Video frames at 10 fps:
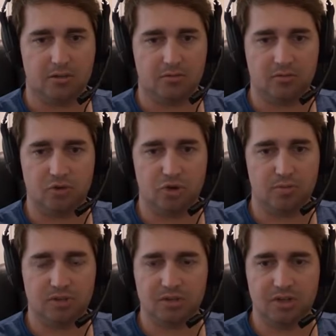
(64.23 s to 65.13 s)

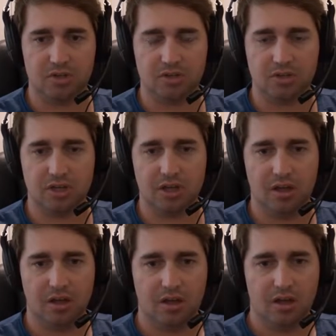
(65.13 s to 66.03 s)
troops essentially.
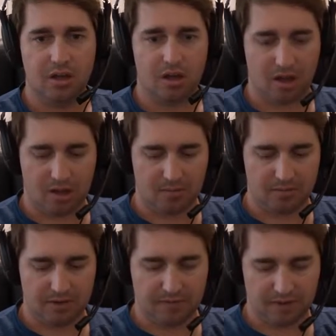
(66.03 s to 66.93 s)

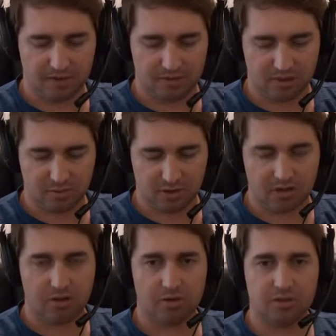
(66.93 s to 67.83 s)
Defenses are pretty
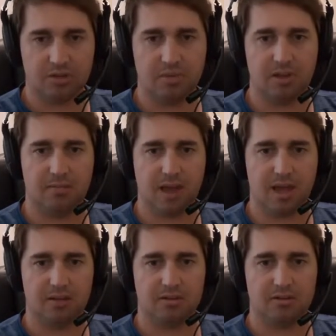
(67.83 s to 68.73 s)
close to being
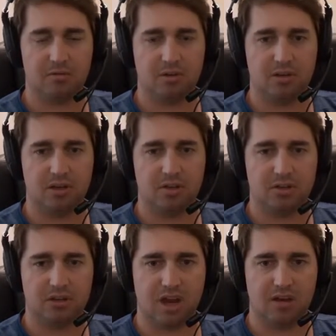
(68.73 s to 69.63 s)
max, so really it's just
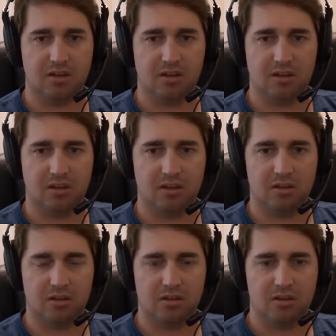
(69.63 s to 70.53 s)
kind of the
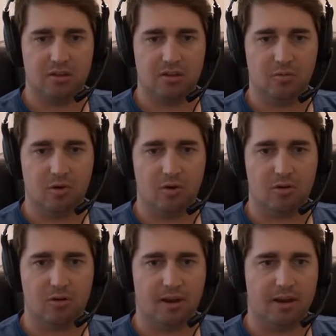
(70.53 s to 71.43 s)
wall
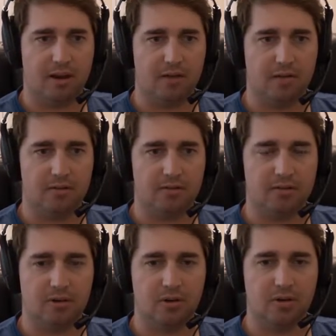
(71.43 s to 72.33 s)
grind now.
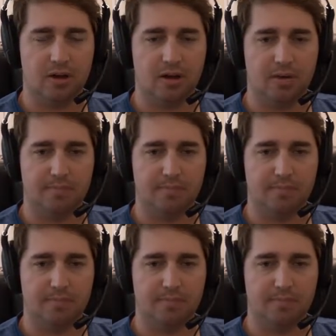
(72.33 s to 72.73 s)
So